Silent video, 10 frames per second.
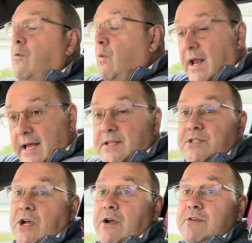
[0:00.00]
Well, it
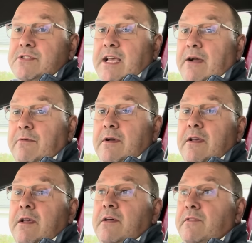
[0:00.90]
turns out
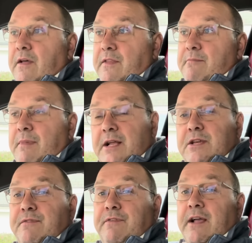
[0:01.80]
that the
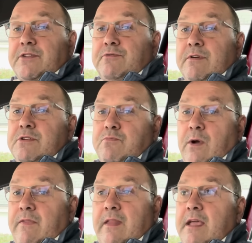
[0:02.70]
manufacturers,
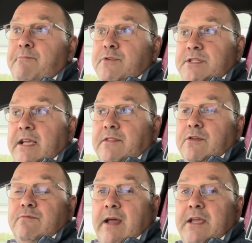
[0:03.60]
when they predict
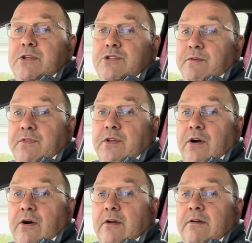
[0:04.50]
the range of the
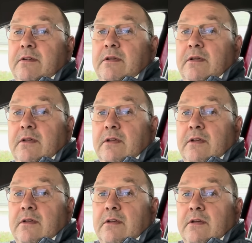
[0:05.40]
car,
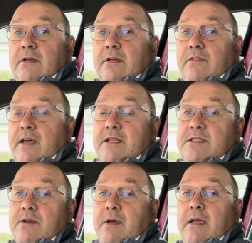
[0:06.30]
they
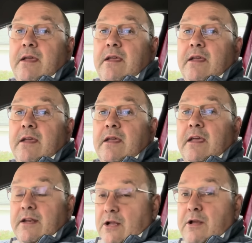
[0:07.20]
do it
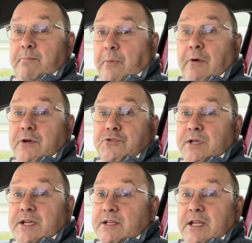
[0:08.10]
in a
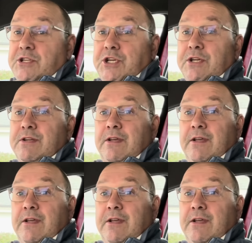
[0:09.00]
laboratory condition.